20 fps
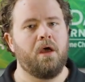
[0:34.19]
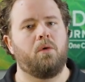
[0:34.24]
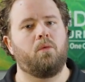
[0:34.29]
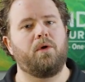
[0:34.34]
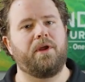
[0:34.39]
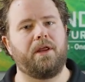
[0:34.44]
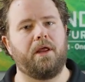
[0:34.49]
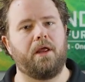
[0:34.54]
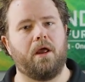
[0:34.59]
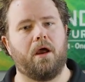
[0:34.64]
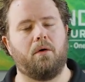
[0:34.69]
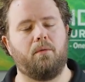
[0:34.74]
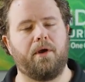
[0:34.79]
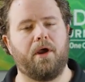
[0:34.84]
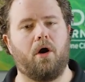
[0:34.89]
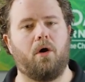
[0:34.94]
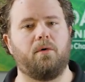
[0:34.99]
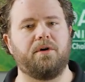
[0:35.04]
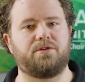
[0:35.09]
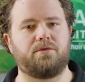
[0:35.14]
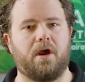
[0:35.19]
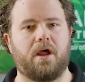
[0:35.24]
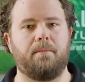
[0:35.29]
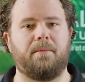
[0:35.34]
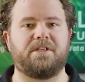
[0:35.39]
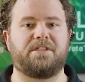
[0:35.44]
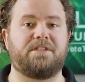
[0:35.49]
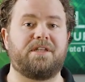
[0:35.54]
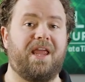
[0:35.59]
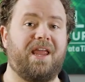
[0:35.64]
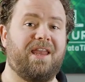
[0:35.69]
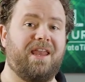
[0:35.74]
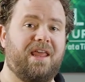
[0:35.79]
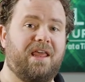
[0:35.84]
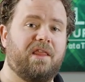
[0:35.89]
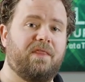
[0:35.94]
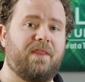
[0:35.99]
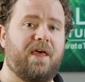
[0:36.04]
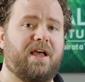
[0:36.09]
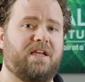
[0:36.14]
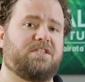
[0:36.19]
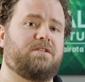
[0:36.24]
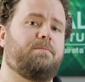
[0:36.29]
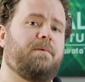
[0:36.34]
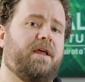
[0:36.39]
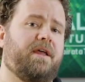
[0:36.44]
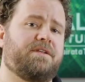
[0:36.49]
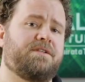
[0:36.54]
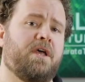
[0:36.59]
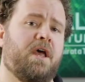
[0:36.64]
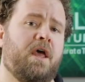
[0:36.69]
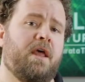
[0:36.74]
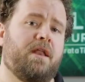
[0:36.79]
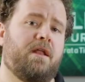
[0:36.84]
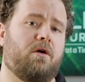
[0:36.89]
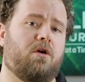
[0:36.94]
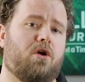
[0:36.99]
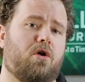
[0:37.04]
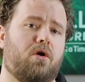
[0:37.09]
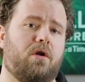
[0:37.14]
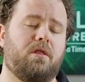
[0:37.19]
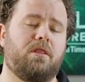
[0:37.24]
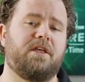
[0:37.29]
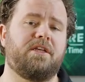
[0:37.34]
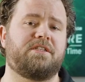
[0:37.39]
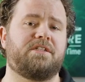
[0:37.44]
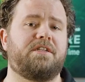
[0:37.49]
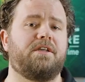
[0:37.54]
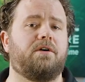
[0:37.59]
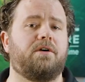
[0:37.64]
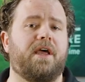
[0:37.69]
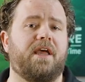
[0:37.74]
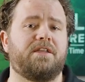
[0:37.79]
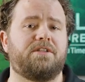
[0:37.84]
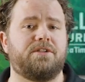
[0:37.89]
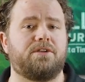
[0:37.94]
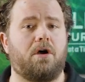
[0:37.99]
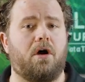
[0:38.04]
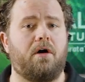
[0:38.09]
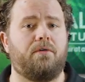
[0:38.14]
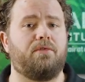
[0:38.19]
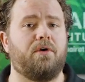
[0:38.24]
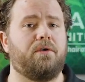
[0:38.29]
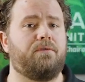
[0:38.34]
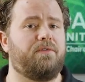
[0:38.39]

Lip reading: We always recommend staying in that space. Now currently, Steelcase is offering